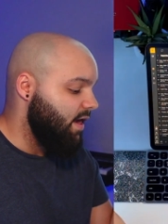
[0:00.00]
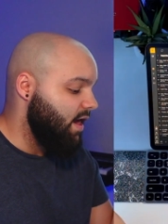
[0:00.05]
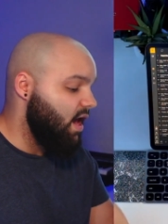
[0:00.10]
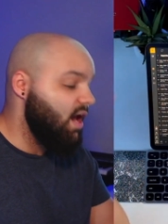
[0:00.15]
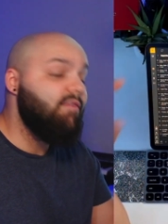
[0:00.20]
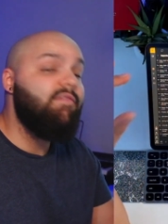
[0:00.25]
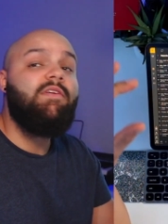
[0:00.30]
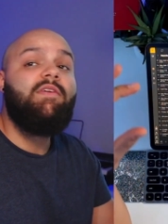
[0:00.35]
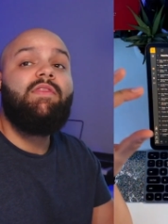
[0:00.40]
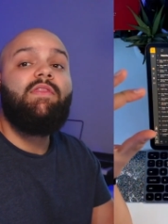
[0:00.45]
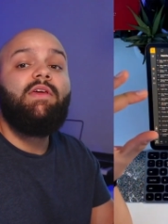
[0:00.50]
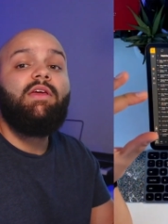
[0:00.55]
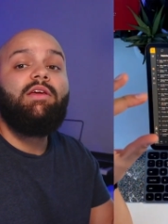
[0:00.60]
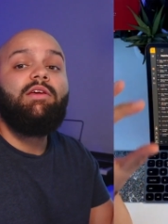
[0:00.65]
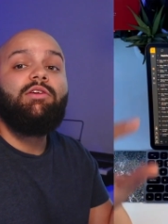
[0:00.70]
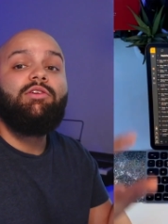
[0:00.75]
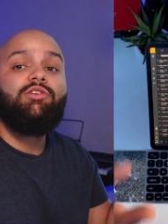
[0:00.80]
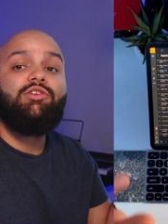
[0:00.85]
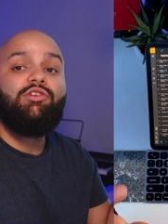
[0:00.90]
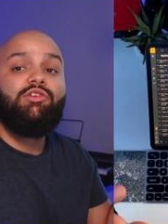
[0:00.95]

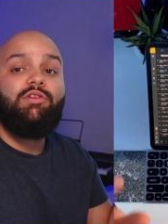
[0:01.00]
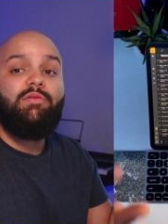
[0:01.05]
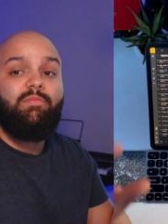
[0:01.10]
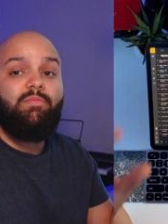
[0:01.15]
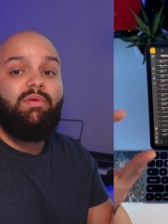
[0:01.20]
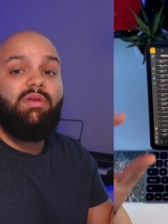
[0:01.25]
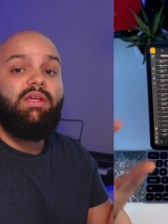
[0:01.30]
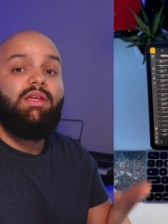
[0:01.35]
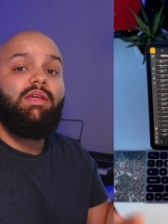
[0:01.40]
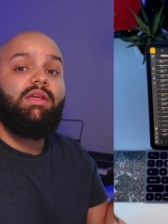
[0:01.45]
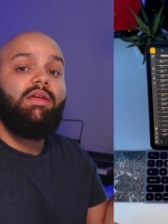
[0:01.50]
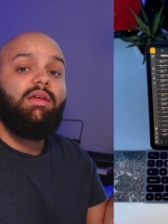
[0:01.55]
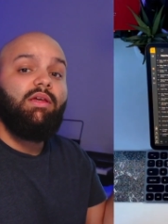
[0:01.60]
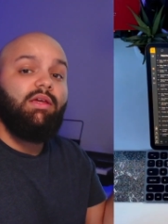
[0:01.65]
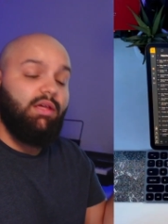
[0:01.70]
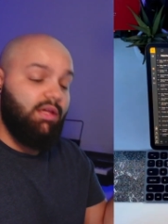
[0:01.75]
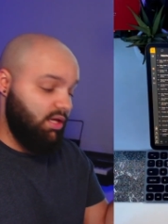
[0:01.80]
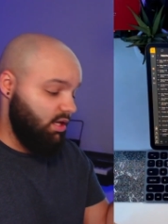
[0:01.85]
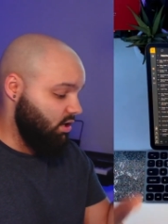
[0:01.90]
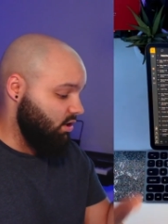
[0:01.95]
Everything should be
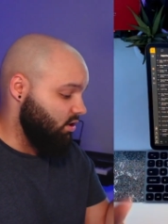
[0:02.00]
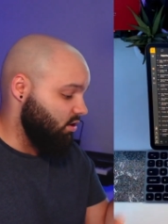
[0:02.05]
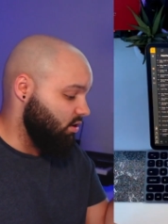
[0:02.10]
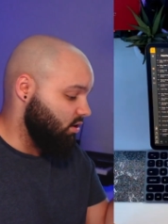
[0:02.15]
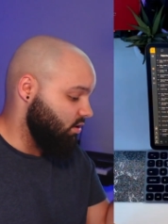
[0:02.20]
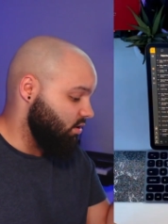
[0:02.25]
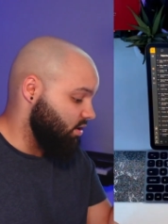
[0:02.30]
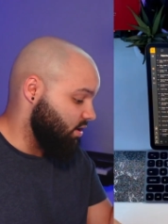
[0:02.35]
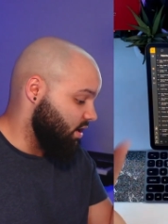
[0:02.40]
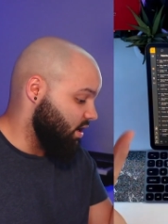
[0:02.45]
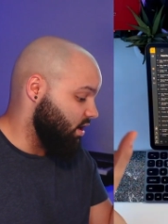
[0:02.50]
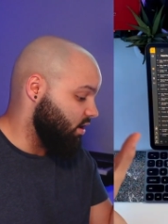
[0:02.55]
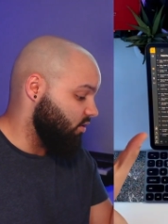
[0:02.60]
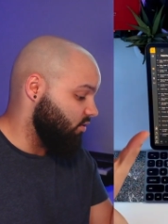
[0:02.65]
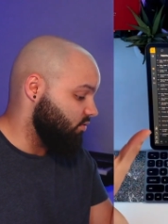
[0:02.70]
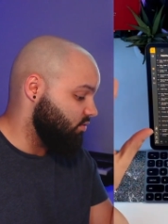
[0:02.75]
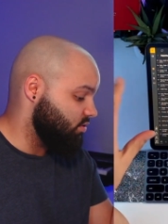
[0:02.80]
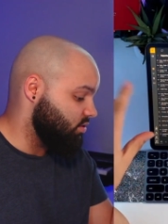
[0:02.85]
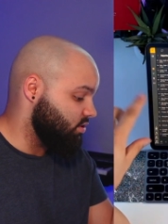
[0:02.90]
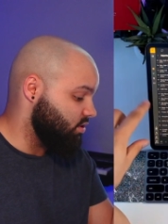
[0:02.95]
here now.
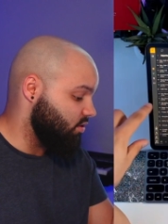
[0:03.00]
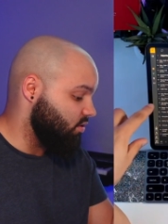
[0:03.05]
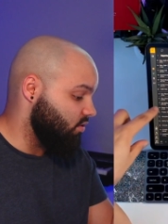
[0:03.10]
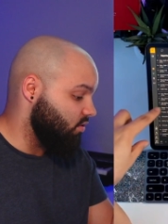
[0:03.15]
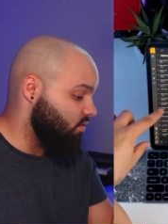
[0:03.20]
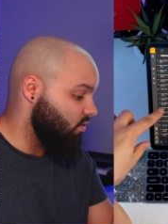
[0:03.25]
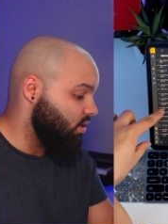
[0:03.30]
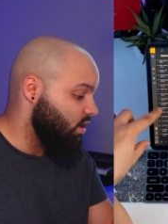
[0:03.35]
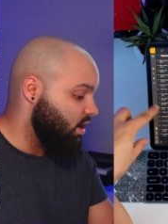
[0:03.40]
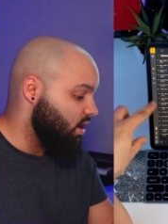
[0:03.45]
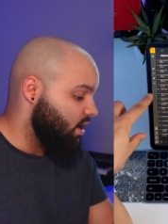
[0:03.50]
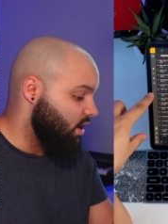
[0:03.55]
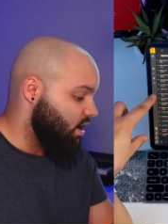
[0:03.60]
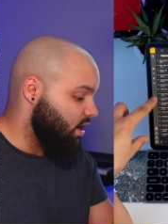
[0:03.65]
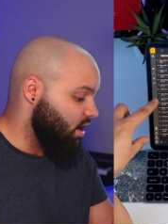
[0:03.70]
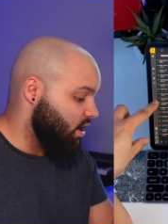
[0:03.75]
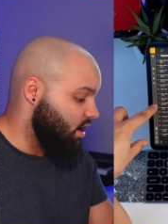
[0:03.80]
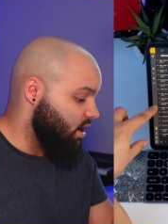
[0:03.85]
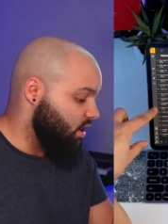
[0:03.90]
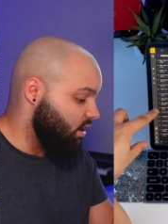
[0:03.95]
So
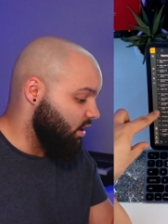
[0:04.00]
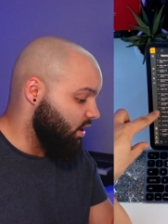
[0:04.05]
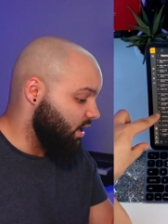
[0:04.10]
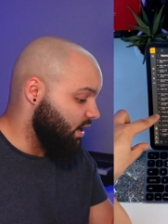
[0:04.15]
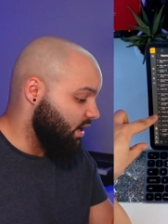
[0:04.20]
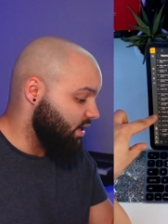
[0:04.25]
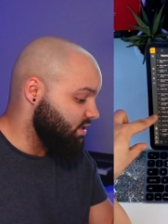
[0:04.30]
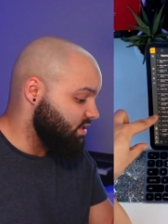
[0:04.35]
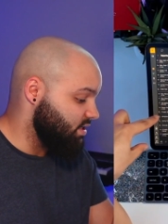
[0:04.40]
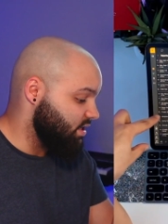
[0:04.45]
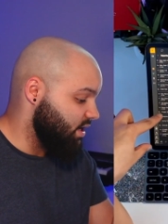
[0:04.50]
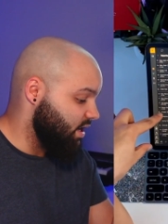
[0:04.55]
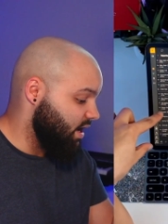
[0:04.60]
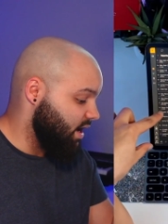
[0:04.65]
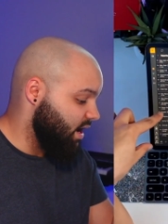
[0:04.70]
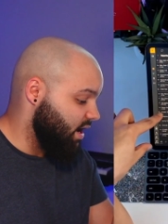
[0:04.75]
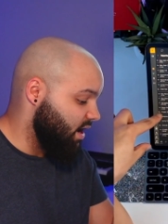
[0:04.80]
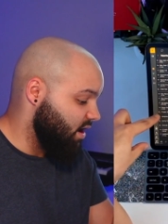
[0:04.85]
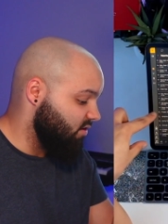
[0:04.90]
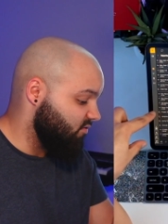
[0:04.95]
like I said, I
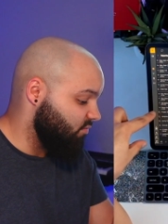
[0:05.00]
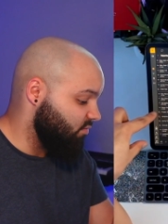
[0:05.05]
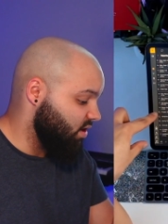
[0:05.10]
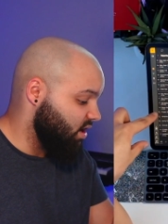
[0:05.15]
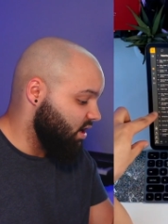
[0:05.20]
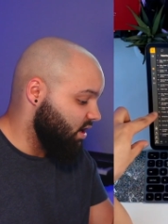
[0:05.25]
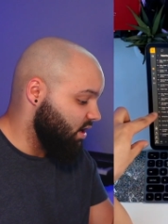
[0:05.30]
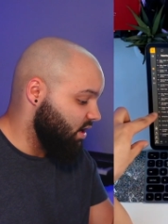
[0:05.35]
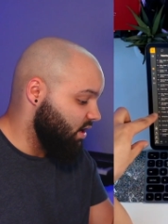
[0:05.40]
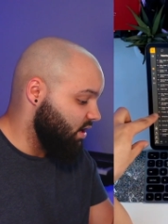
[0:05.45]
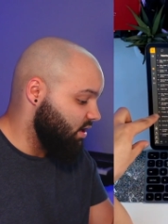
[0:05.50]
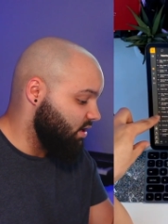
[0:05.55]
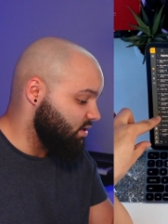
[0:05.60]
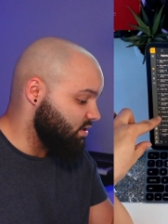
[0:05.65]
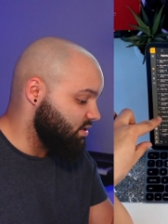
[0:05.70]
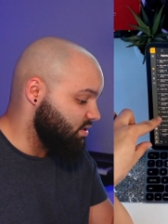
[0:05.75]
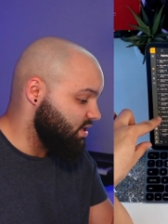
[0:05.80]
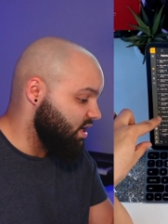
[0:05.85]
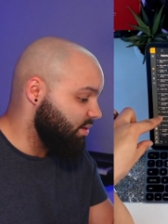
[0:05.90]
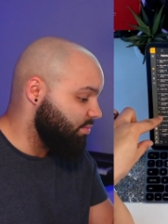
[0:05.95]
have my
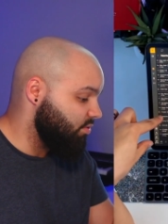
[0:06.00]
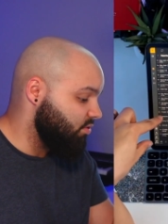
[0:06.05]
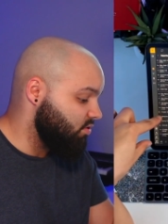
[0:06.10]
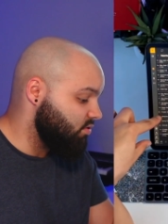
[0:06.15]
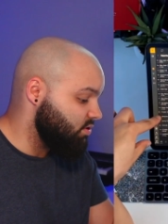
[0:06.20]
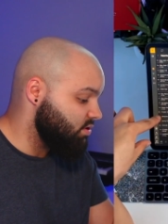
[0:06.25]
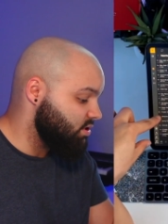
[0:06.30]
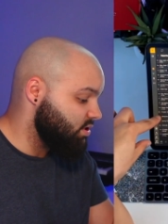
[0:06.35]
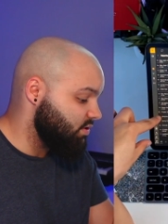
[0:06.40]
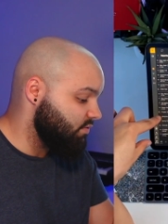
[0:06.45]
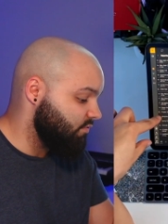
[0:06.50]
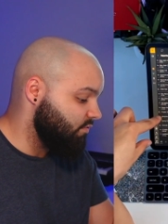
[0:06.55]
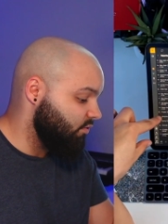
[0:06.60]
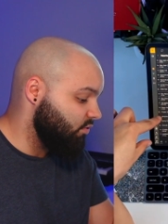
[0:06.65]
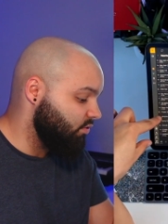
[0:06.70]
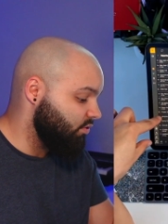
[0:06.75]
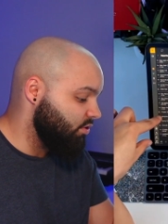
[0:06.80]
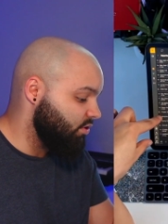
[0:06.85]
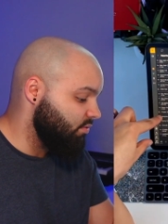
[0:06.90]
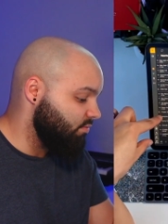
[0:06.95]
samples
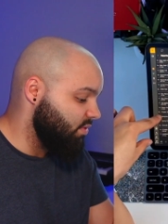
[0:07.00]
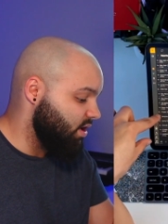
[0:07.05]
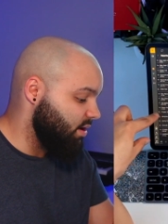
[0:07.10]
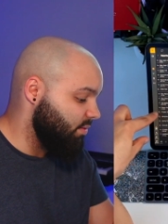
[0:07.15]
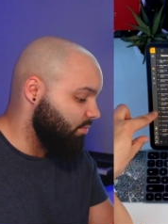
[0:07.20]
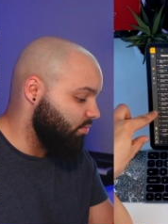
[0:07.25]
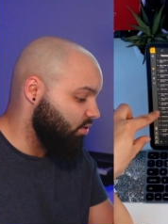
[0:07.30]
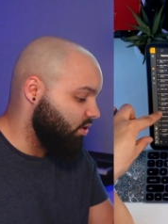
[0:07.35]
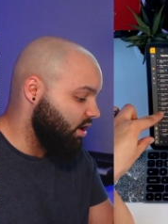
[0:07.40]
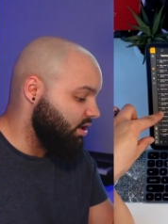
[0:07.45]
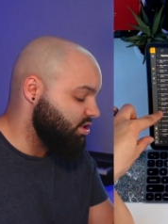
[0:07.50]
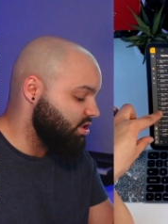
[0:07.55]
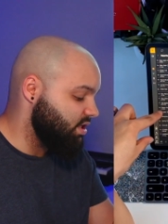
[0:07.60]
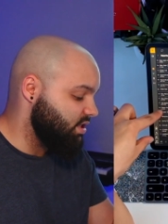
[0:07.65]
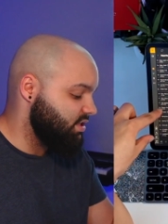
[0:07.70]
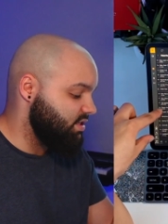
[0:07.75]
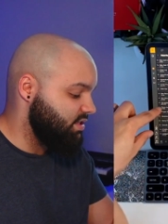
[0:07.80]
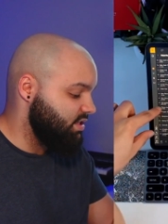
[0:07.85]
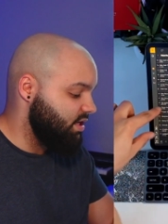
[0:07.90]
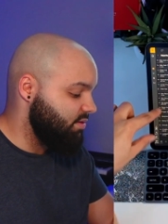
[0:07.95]
folder, my
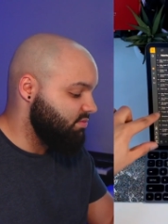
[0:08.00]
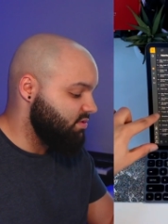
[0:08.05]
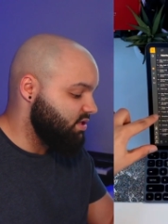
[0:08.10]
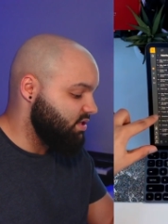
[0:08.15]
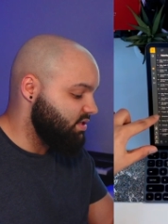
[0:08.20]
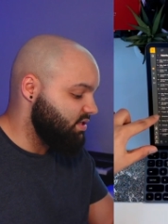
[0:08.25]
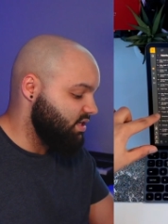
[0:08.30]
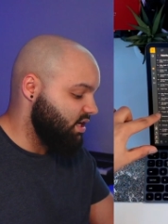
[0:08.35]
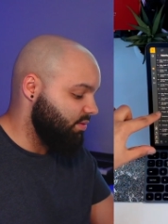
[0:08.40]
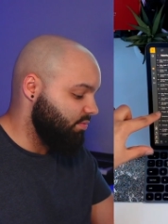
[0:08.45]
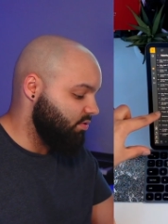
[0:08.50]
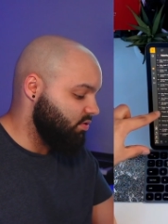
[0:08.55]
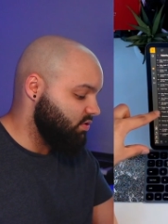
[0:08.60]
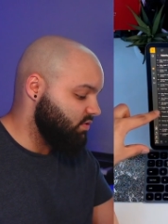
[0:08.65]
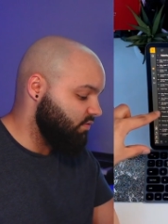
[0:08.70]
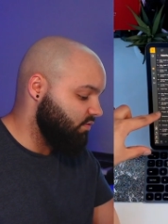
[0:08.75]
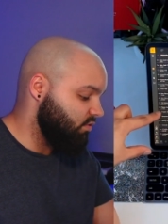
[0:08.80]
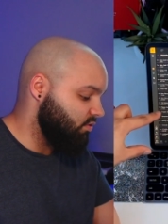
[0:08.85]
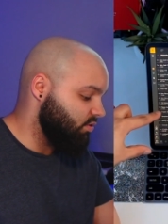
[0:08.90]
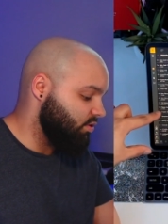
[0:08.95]
project stems and samples
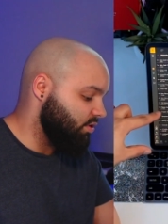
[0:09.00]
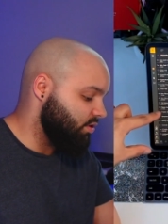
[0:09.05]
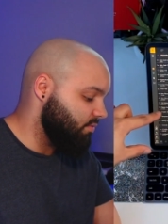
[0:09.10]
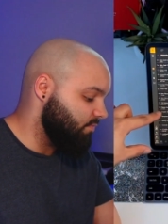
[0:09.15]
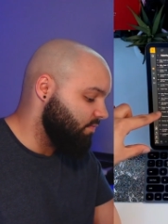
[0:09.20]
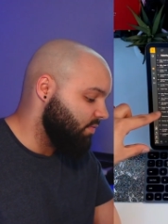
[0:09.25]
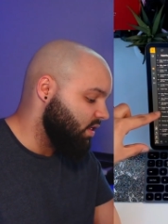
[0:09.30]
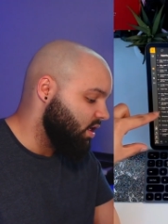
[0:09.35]
folder,